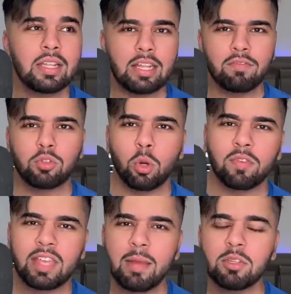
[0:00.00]
They've sort
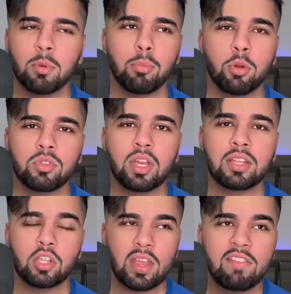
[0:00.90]
of kept him on both
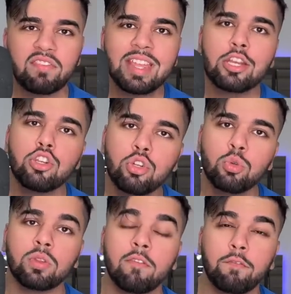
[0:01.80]
sides. So if they
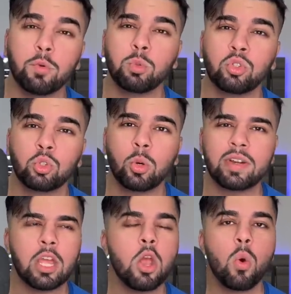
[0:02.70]
knew the full story,